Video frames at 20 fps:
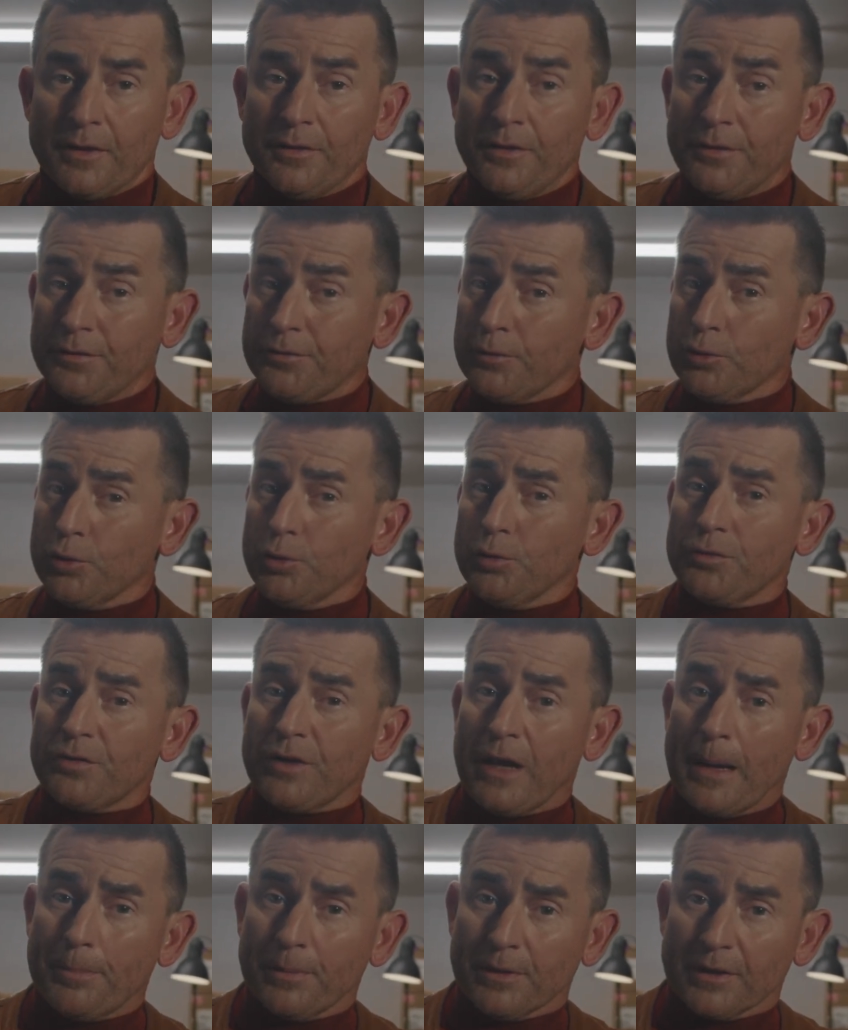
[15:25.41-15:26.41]
This loose
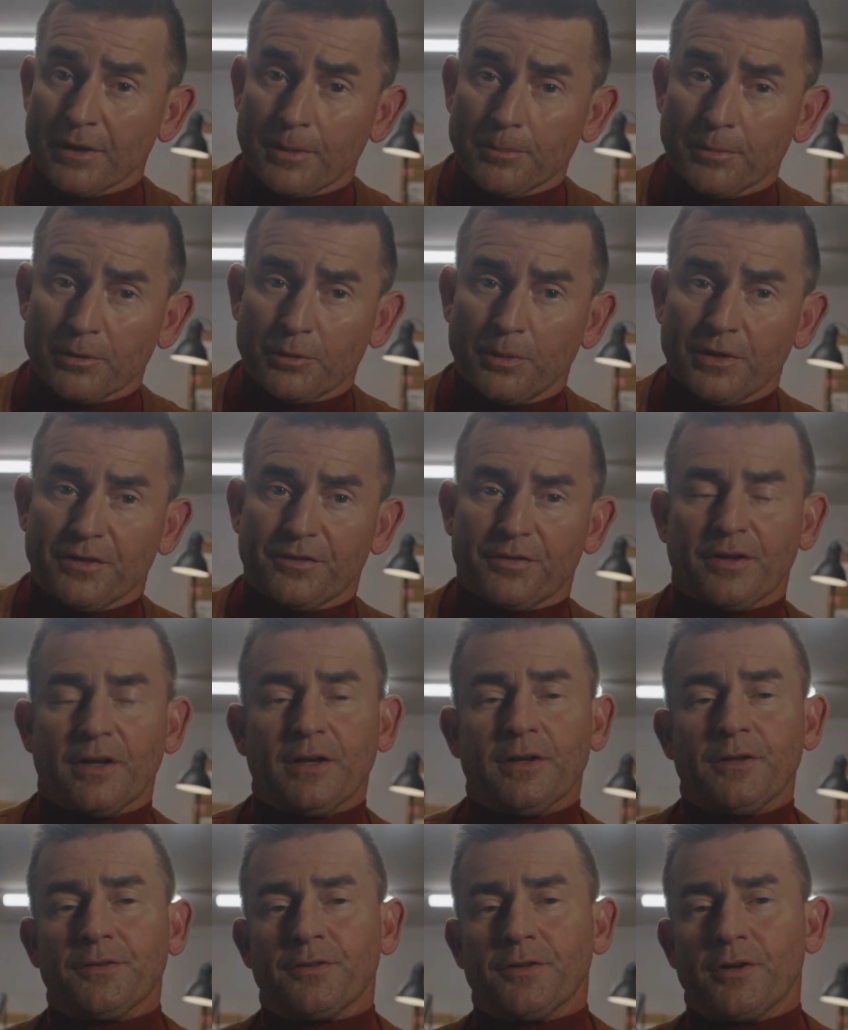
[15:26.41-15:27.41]
coupling between
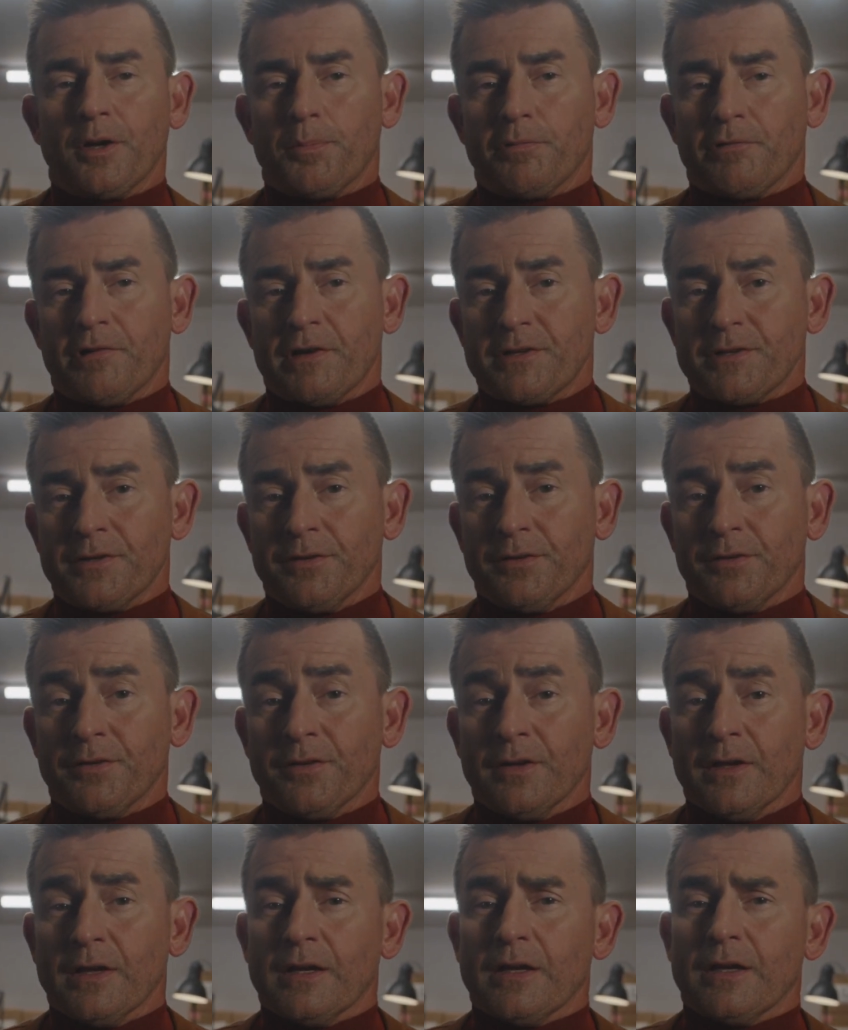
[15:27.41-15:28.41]
sales and operations